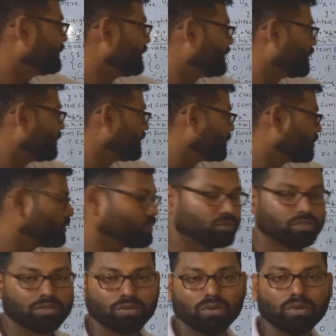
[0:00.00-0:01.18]
error equal to
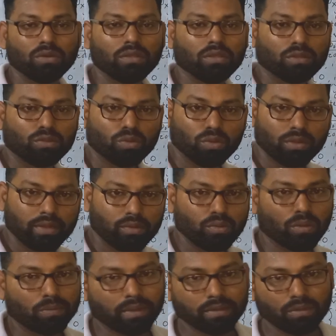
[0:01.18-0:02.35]
0, no need to
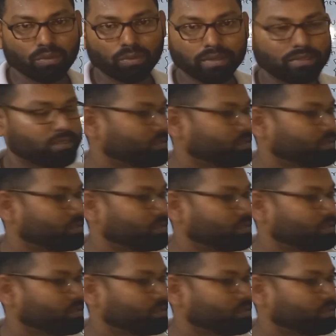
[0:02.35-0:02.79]
update the weights.